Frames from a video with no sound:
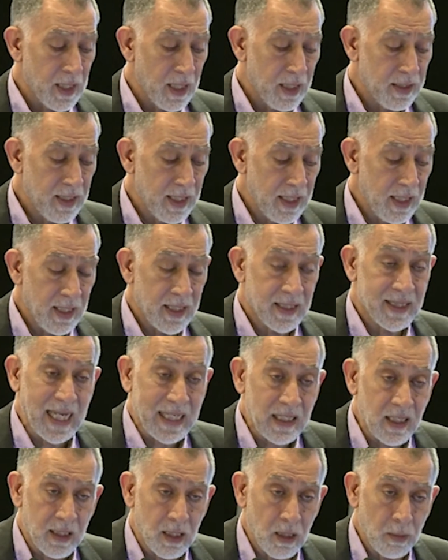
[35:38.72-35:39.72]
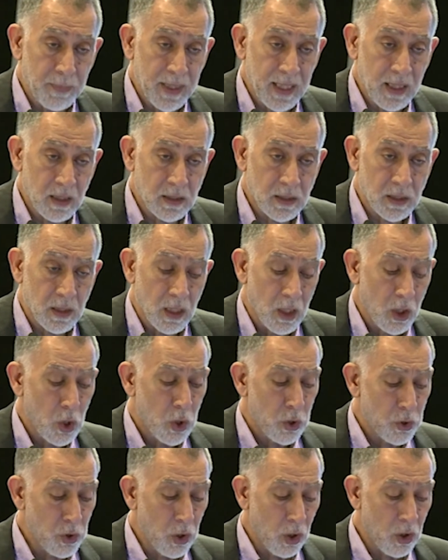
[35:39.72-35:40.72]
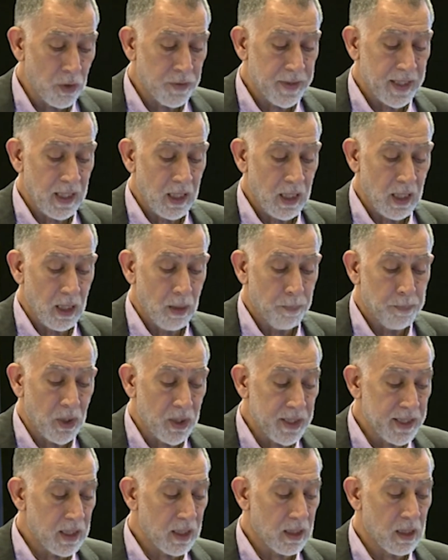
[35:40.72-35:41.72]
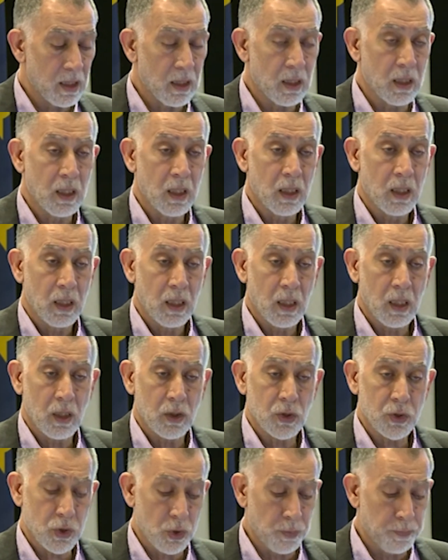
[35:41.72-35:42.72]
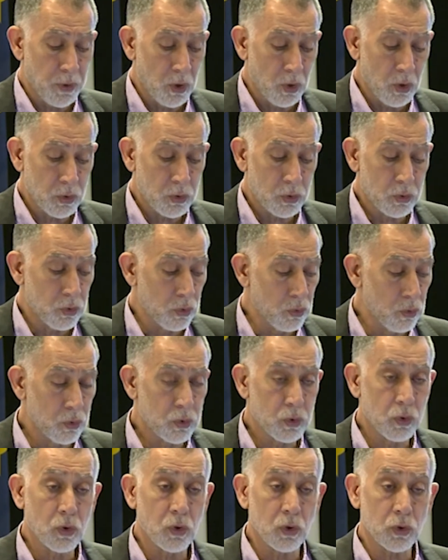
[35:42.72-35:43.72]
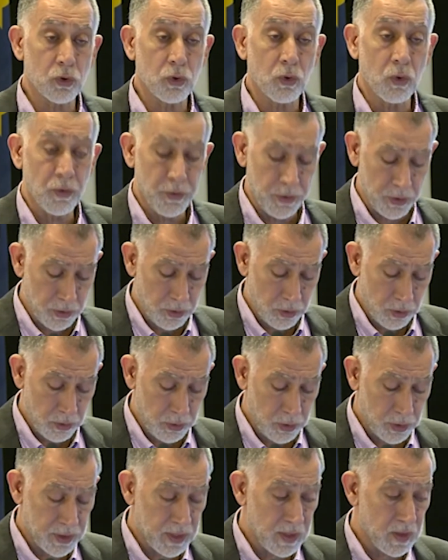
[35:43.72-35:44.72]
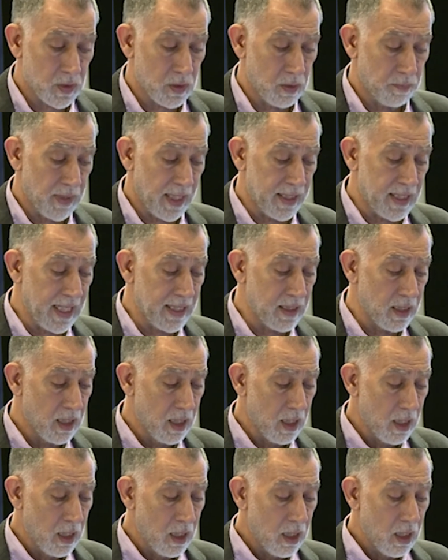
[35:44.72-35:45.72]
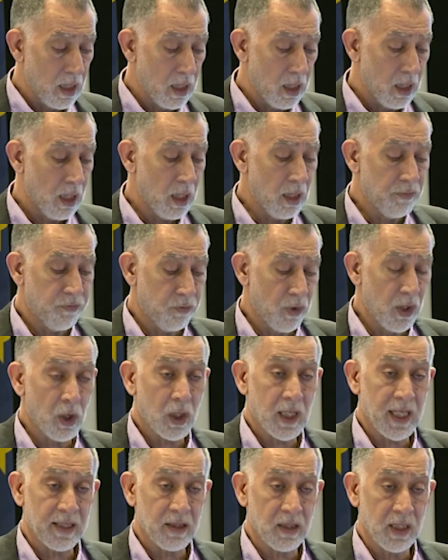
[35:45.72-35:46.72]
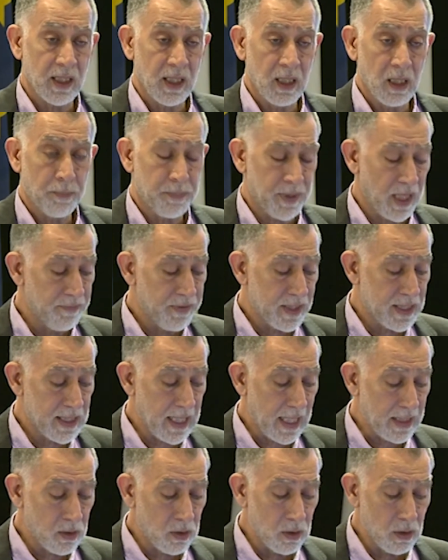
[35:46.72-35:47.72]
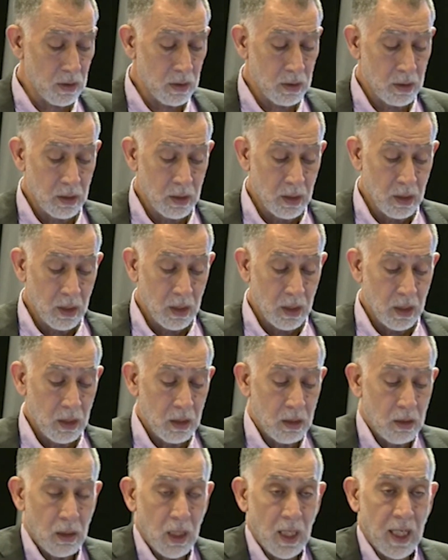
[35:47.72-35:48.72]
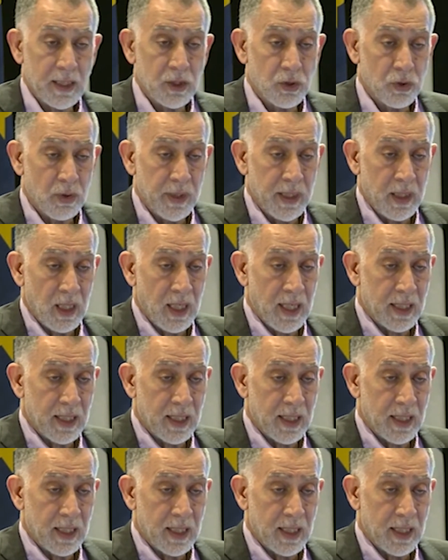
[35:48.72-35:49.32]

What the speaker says: the technical means nor the political support to control the system. And then if we look at the private sector, actually